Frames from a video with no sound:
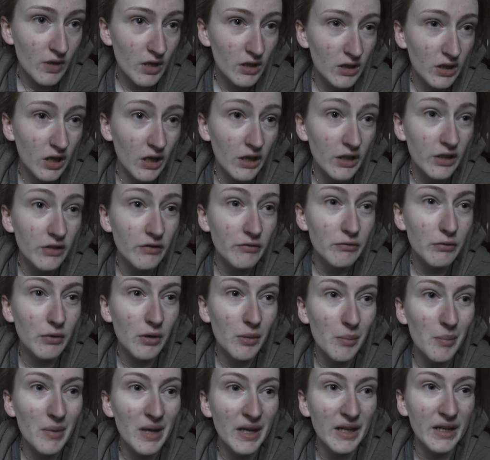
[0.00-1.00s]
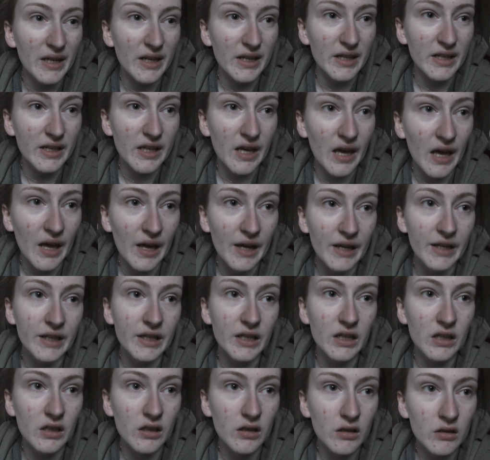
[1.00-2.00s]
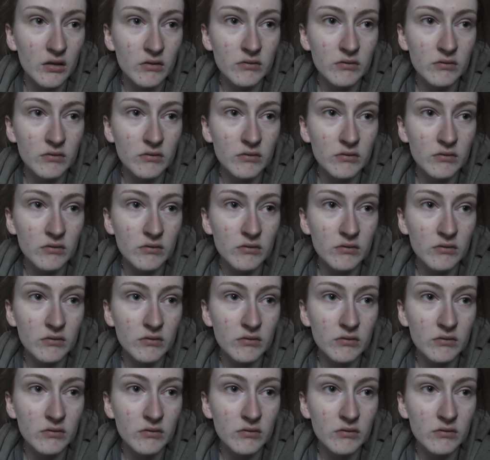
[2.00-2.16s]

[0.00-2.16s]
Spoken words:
Kind of want to make a cake.